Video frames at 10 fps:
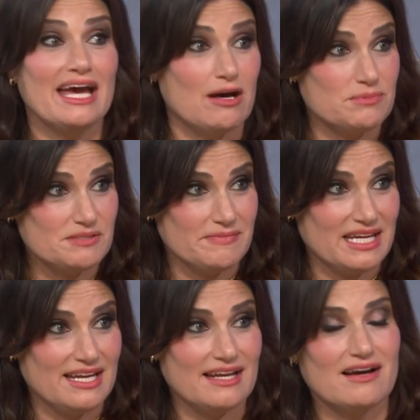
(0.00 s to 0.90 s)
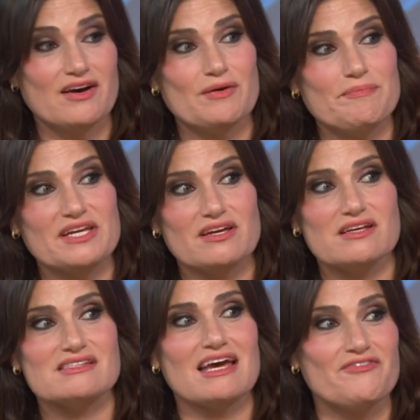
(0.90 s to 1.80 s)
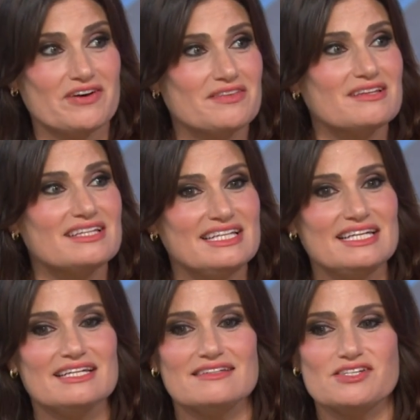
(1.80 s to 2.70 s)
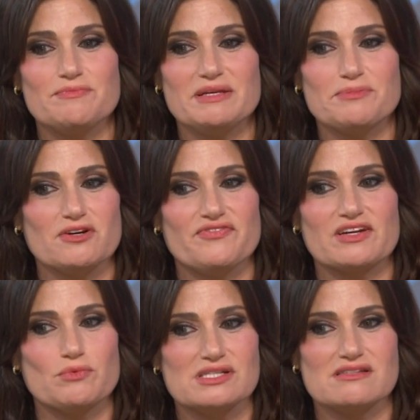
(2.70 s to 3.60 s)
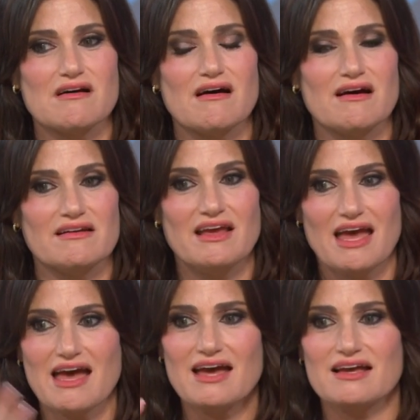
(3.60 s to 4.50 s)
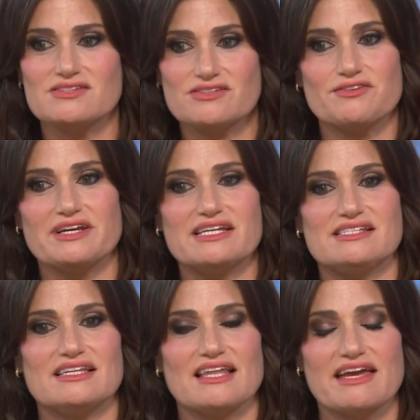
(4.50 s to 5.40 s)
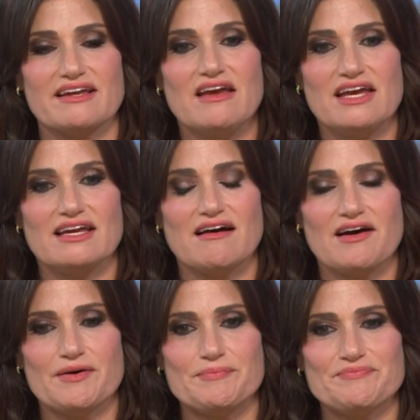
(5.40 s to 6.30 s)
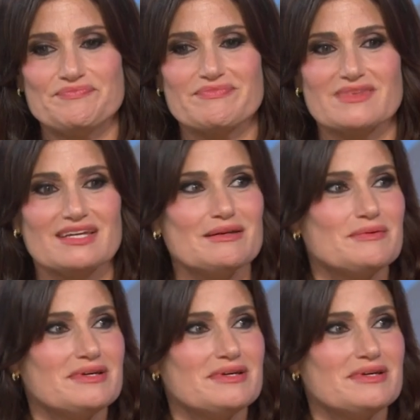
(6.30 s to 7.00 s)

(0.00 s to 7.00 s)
helped me um, because yeah. I felt the need to be perfect was not. As crazy, like um, it's not the most